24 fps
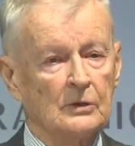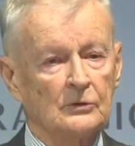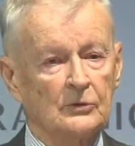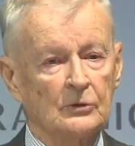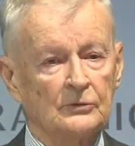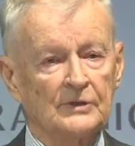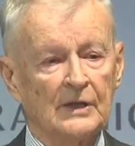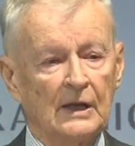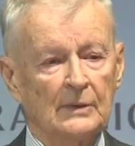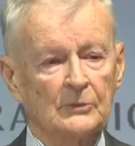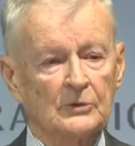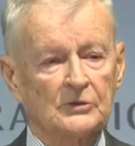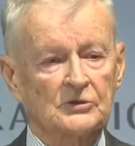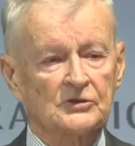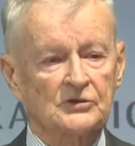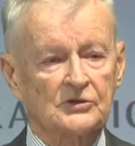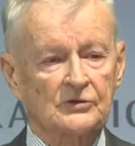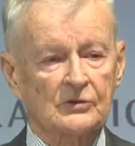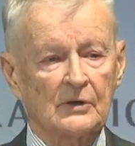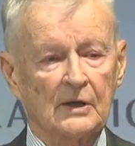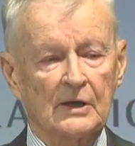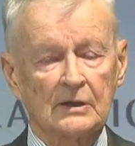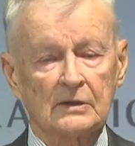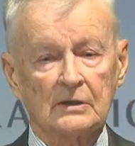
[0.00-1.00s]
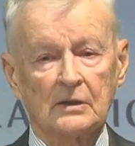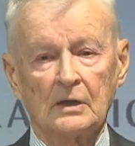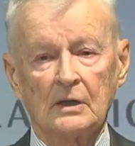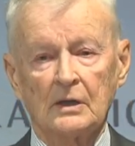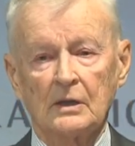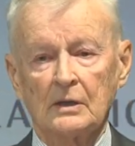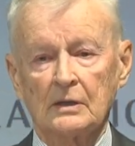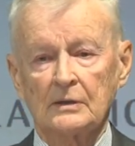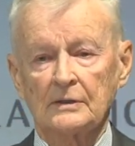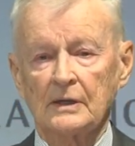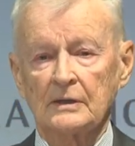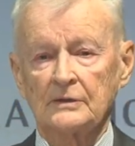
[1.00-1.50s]
to demonstrate
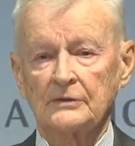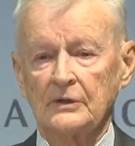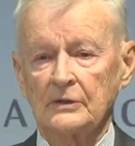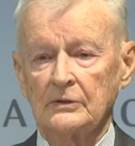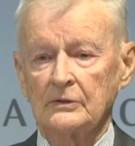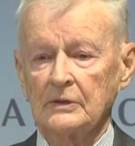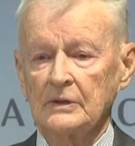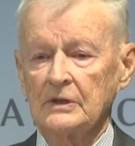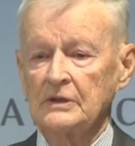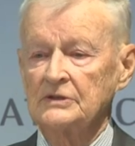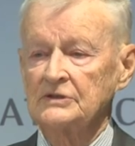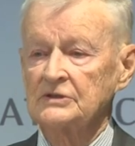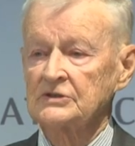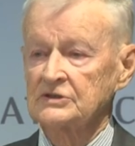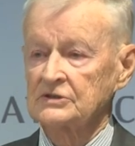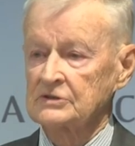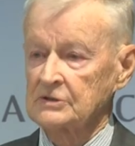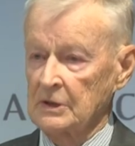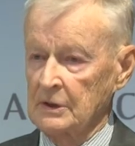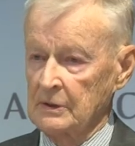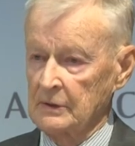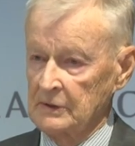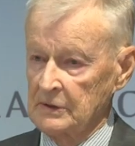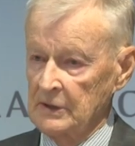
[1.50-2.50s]
that there is